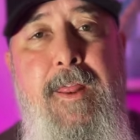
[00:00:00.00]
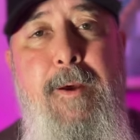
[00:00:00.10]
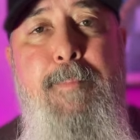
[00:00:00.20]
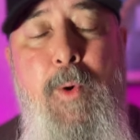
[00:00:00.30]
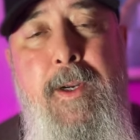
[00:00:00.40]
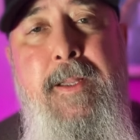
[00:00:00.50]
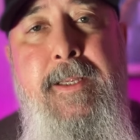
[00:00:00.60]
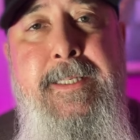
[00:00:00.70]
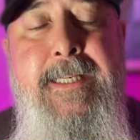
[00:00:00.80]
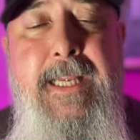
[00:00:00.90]
the
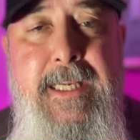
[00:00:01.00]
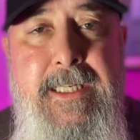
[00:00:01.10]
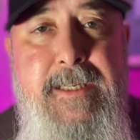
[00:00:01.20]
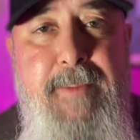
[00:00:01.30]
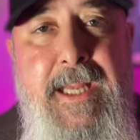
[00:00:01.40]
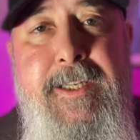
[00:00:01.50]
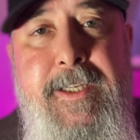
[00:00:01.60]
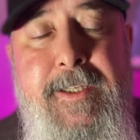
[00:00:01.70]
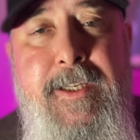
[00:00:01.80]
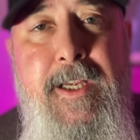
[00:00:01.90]
Portland
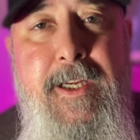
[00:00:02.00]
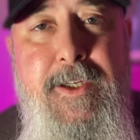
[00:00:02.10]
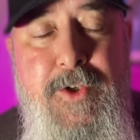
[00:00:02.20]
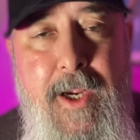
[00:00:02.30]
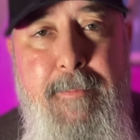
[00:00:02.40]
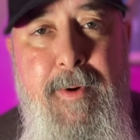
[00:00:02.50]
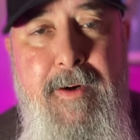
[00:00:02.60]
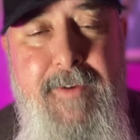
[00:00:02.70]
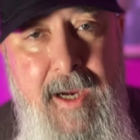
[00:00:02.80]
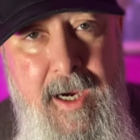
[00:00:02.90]
Independent Chamber
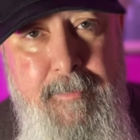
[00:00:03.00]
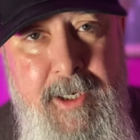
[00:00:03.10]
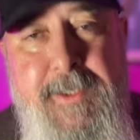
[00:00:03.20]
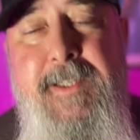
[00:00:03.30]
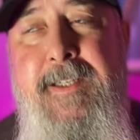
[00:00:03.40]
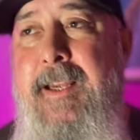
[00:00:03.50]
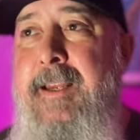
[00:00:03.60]
of Commerce,